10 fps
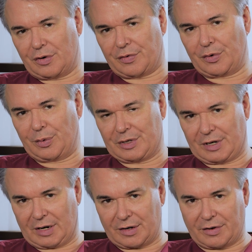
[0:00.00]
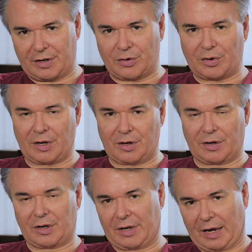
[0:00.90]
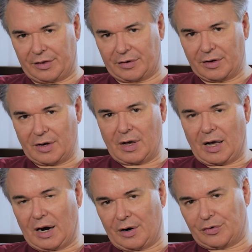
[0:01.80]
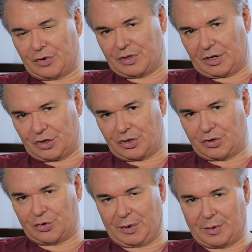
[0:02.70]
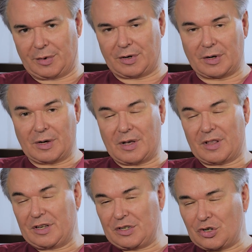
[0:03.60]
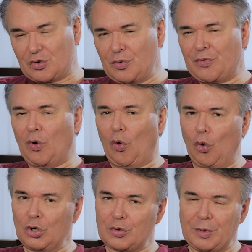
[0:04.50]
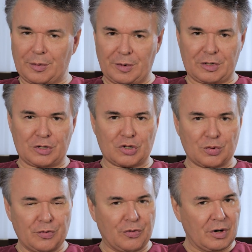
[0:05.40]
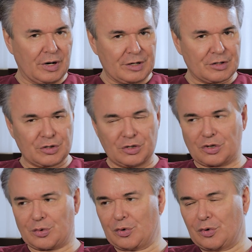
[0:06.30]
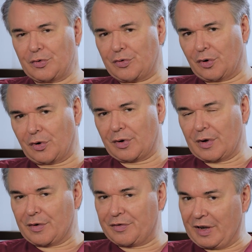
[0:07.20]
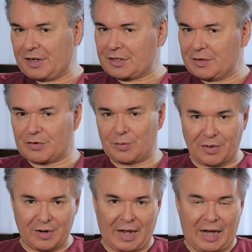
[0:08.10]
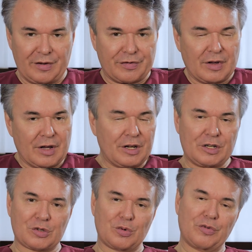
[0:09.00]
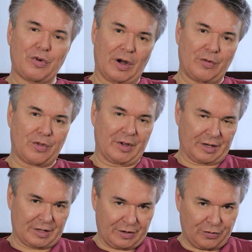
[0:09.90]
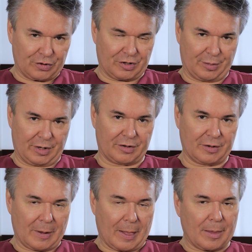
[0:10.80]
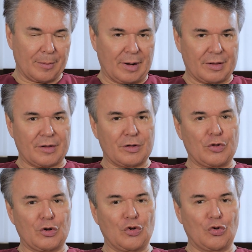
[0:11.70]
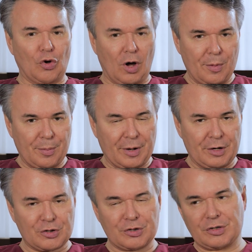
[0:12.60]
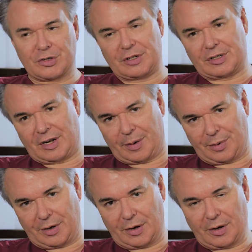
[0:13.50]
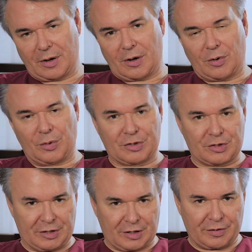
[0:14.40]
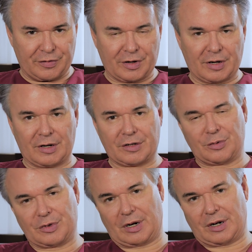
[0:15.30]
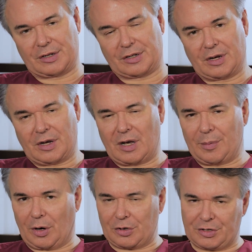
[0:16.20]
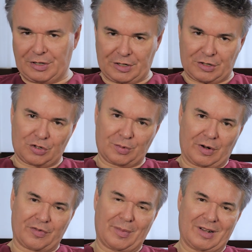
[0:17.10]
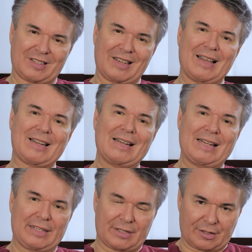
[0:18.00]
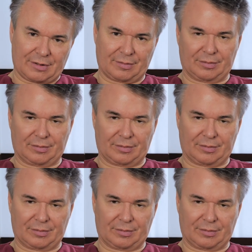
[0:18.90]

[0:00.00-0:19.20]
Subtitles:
of the result that you can get after such a treatment. This is true for all treatments. It's true for lasers, it's true for facelifts with a knife, it's true for everything. It differs a bit. But the normal patient is happy with significant results about 6 to 12 months at least.